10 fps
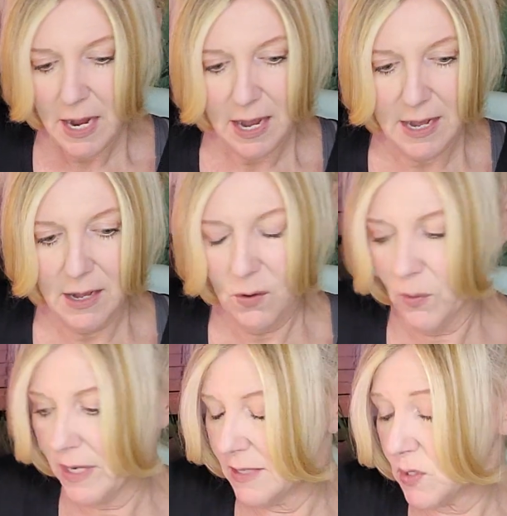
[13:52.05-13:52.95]
Uh,
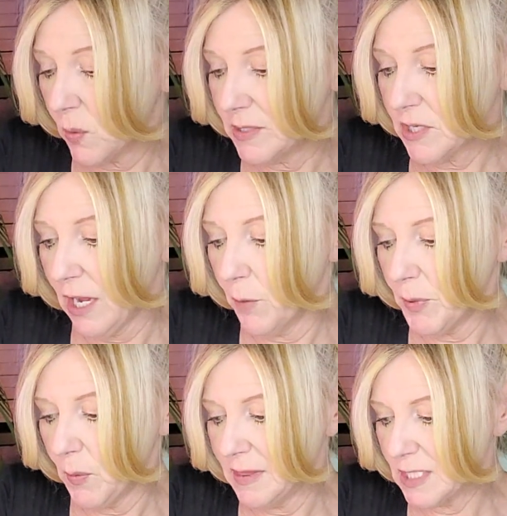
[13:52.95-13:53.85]
what is going to help
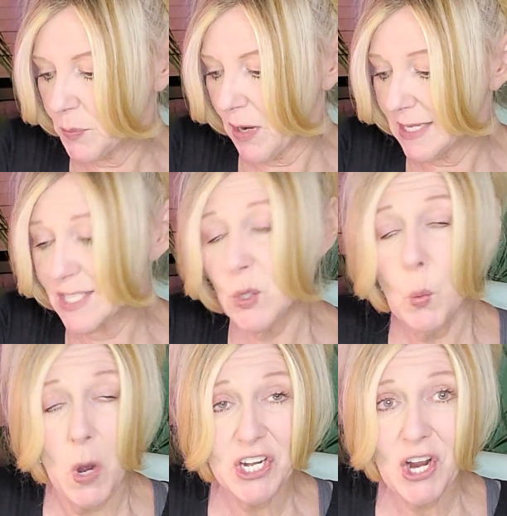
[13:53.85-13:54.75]
you in this process? It's a
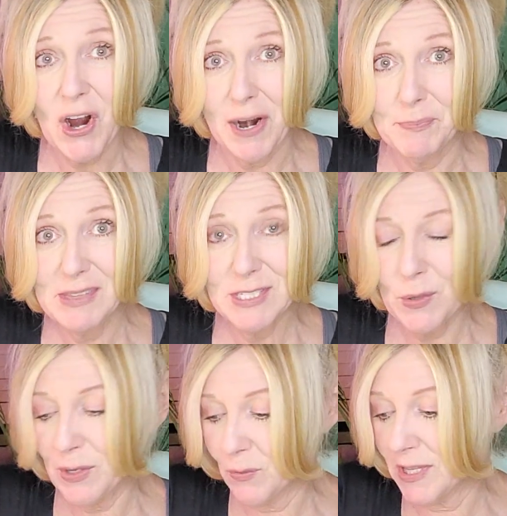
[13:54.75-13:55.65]
one card,
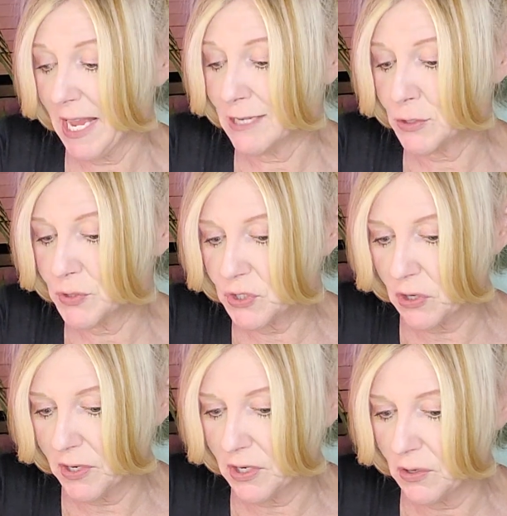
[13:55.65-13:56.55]
so it really has you
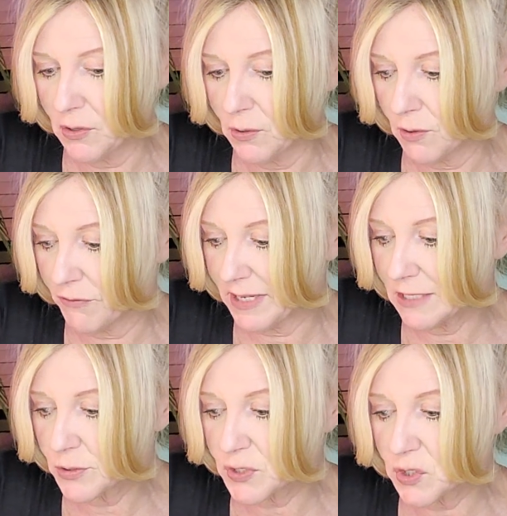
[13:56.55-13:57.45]
starting anew. Your
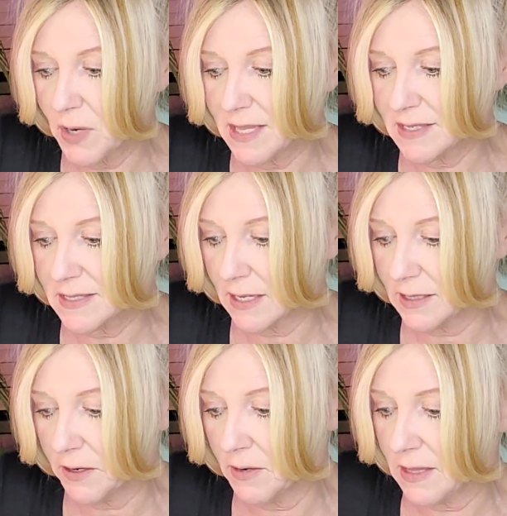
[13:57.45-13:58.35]
financial strength is the
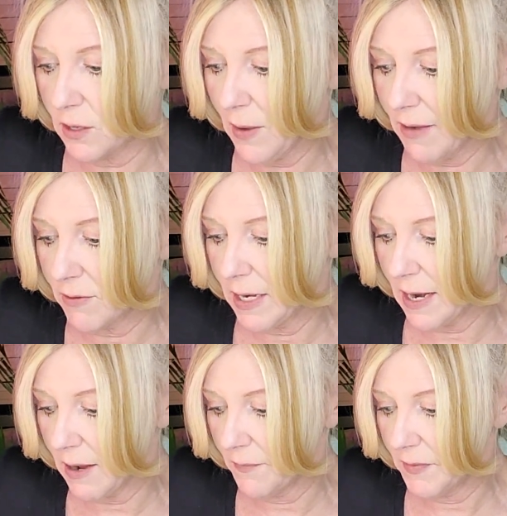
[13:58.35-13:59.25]
clarity that you have right
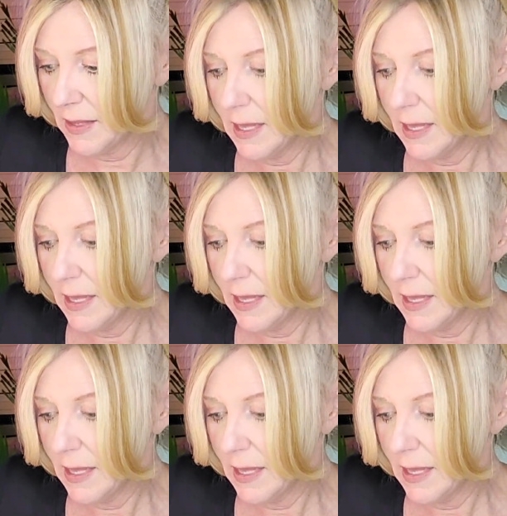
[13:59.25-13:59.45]
now.